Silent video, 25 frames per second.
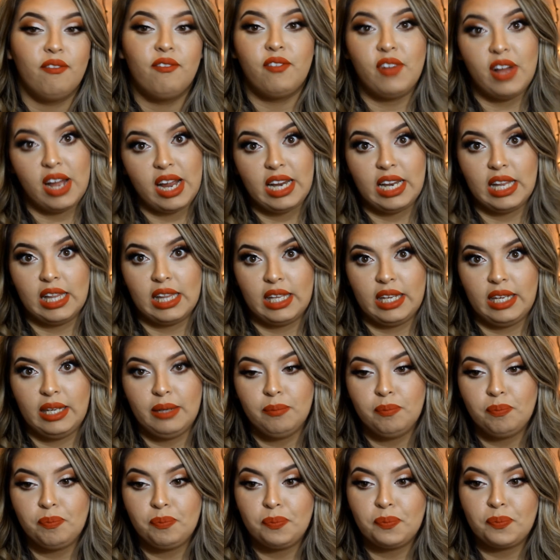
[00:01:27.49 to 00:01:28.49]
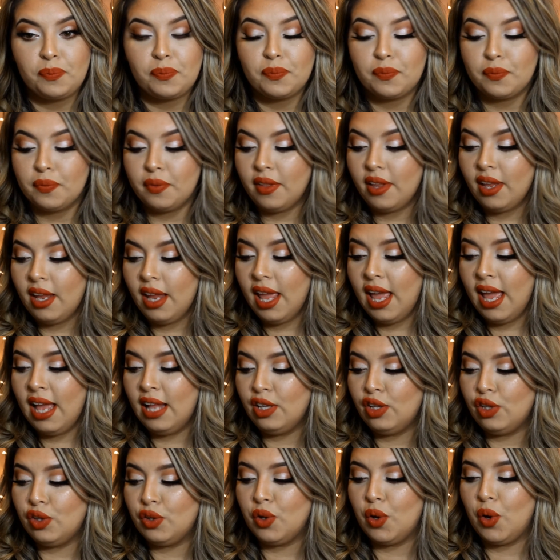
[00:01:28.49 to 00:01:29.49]
Finally.
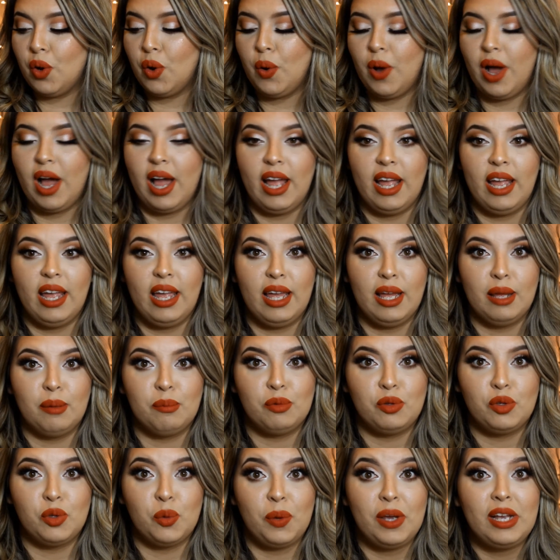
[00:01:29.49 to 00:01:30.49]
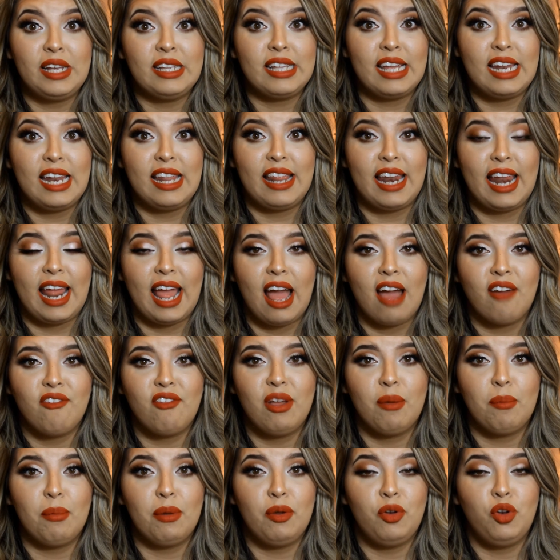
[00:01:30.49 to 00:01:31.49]
And so I am so excited that I have
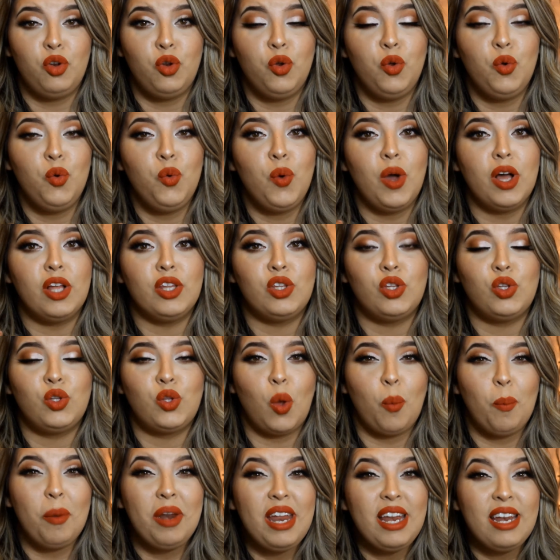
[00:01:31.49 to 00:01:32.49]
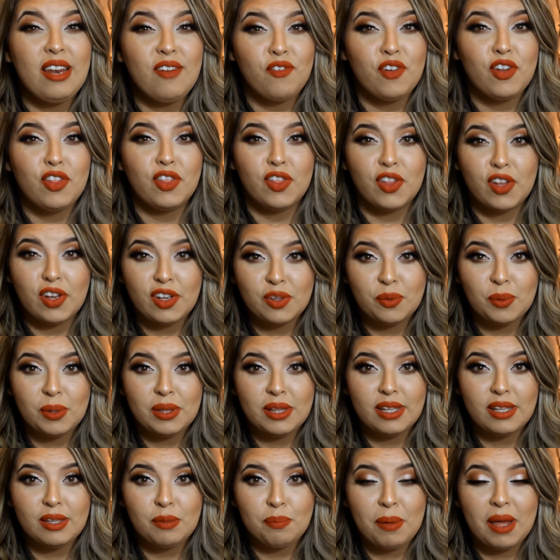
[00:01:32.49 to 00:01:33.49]
it. I'm going to do so many different looks
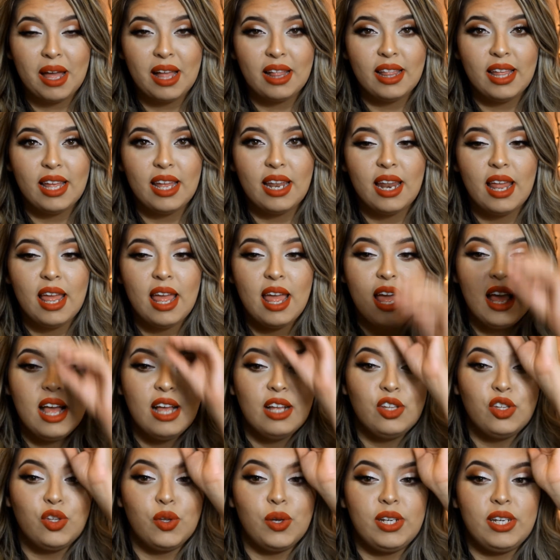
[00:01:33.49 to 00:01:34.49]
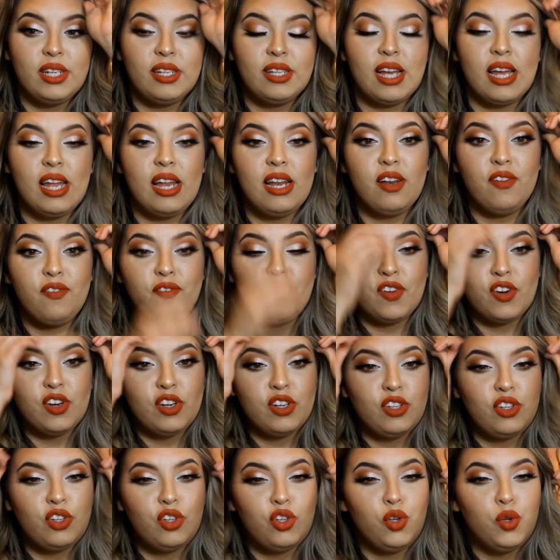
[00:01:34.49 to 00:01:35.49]
with this palette. So I decided to
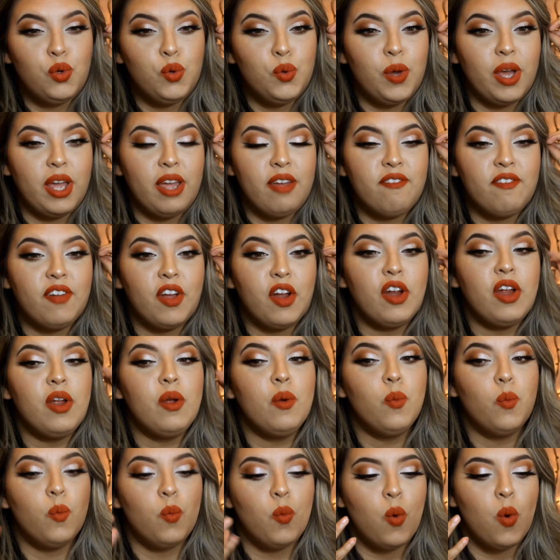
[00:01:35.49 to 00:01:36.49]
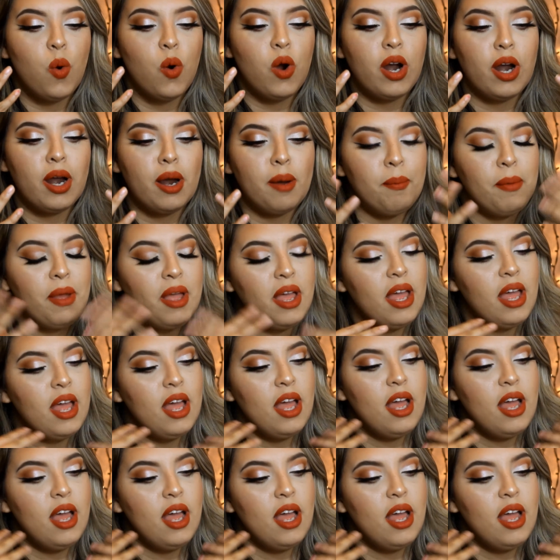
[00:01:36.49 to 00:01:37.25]
first do a very warm,